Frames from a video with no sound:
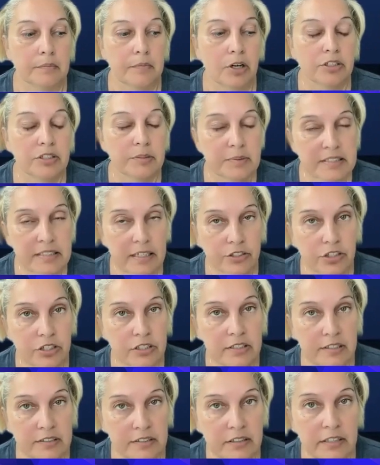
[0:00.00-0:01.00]
Artemis actually
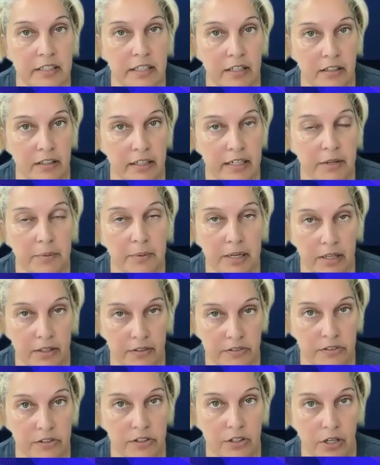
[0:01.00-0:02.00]
doesn't kill anyone
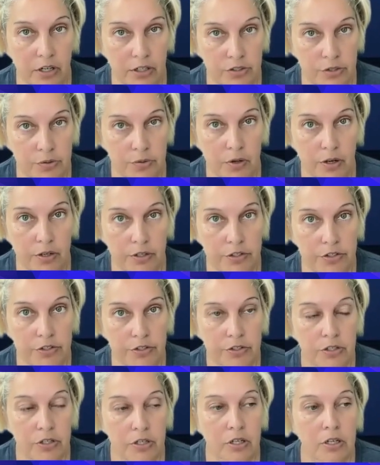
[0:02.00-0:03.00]
else in her
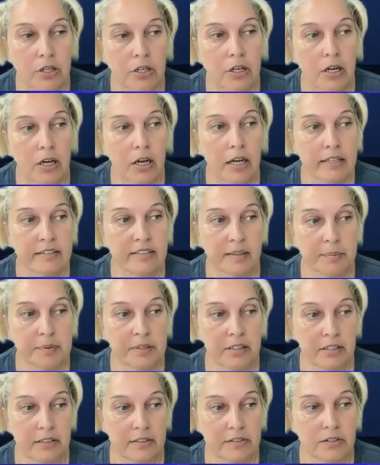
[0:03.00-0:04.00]
entourage except
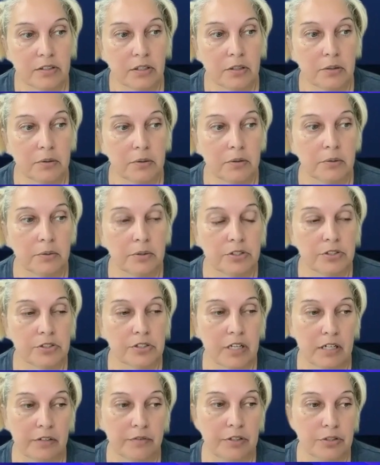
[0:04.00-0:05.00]
Callisto, which is
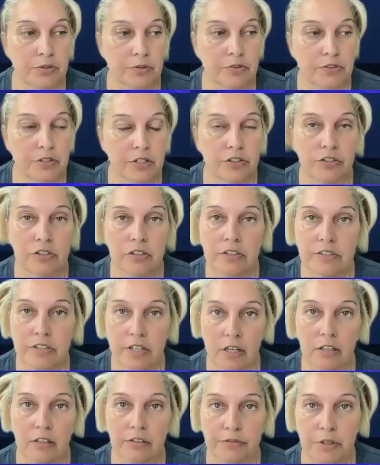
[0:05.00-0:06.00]
kind of interesting. She does
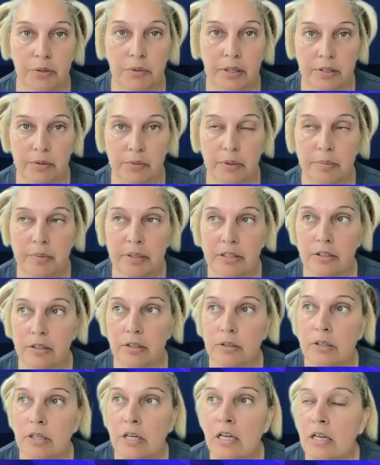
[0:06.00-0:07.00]
kill a few other women
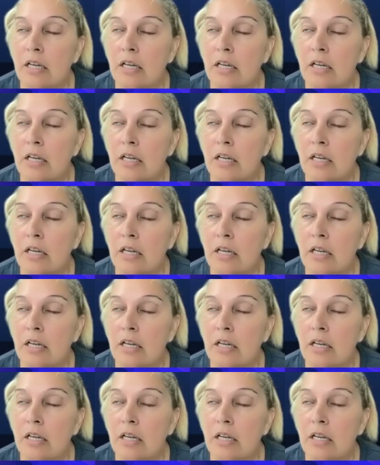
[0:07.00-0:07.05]
though.